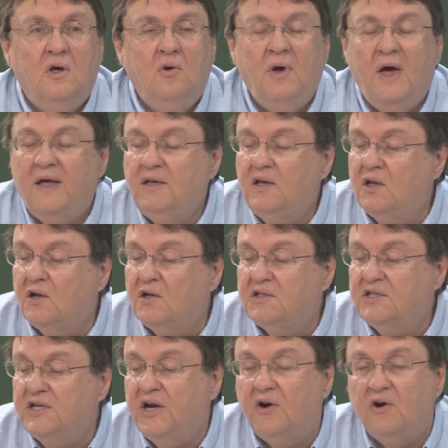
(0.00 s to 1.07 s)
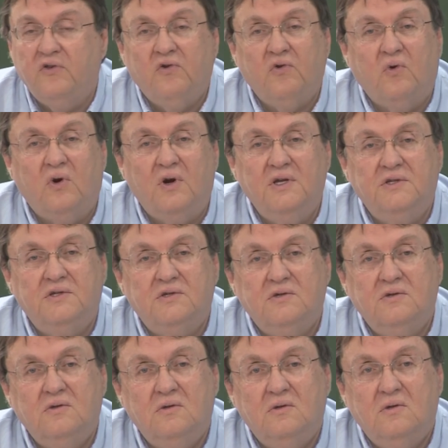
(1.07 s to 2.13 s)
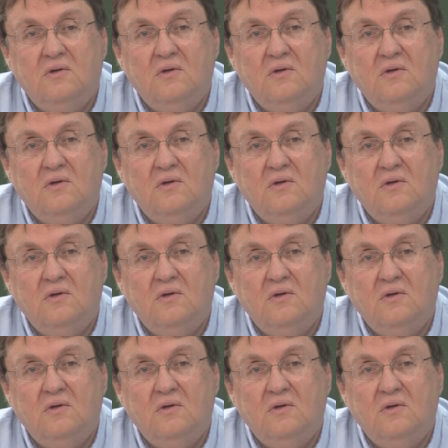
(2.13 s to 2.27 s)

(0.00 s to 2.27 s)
who had little territories.